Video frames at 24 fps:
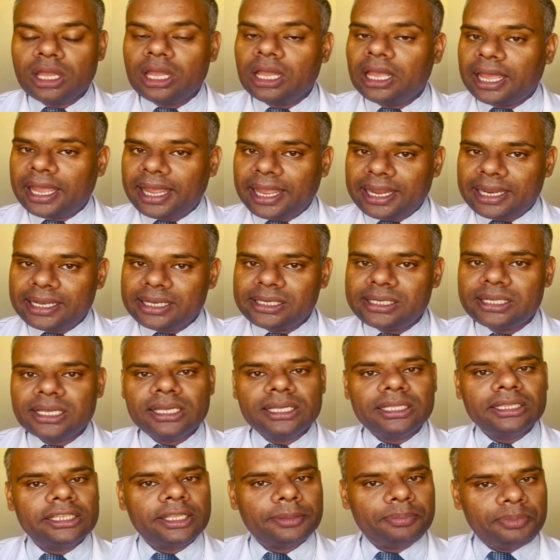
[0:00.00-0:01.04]

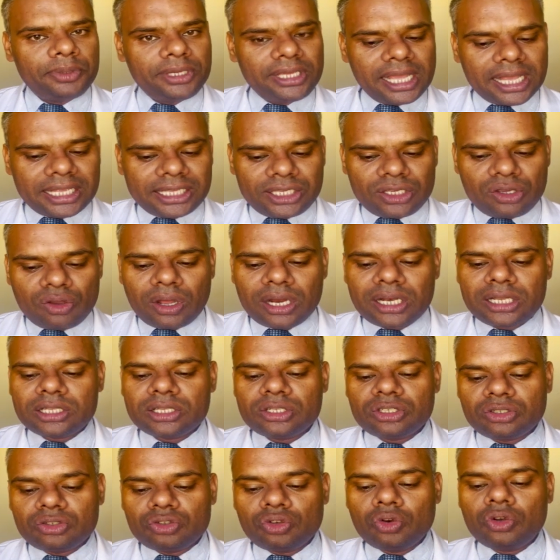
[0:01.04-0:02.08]
And the PSUR
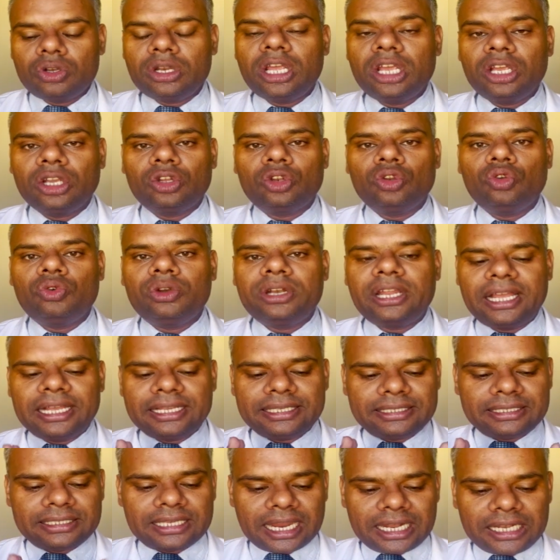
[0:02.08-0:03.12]
should include a
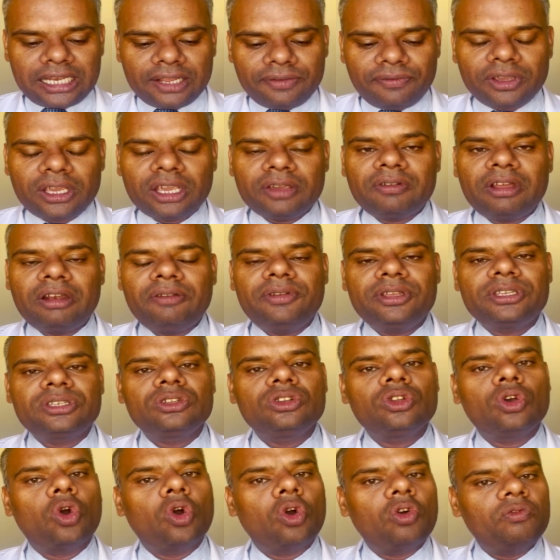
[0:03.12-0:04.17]
scientific
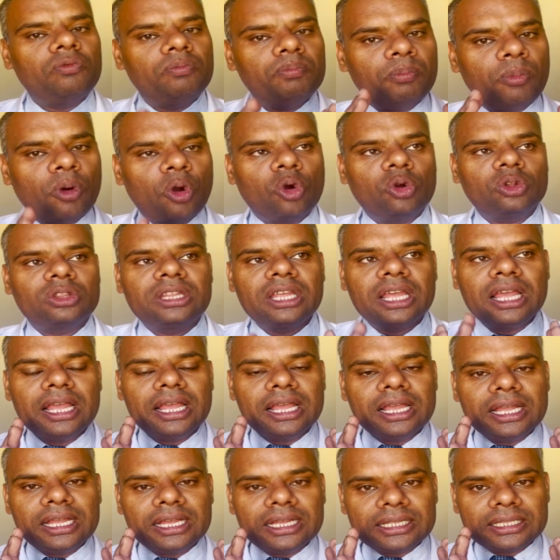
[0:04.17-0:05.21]
evaluation of both
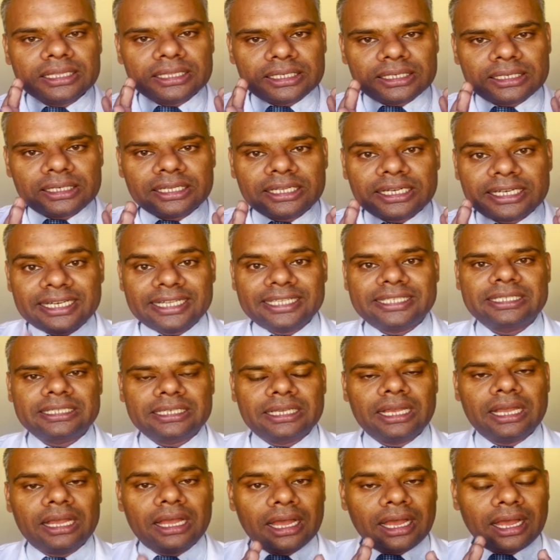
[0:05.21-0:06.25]
the risk
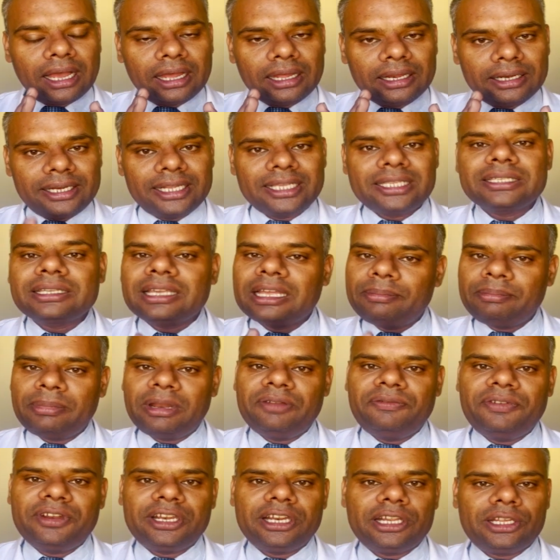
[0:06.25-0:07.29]
and
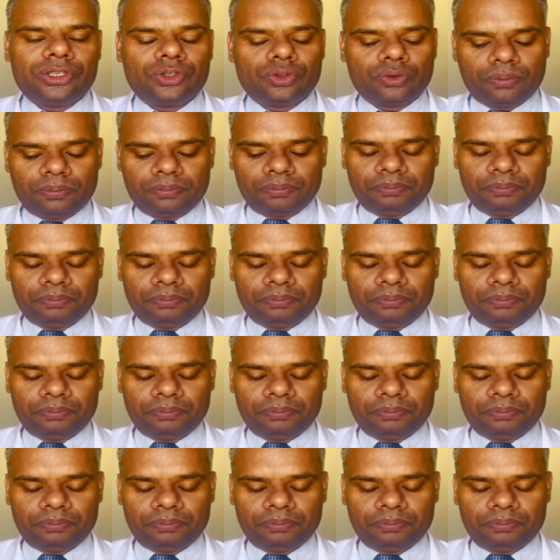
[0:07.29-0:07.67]
benefit ratio.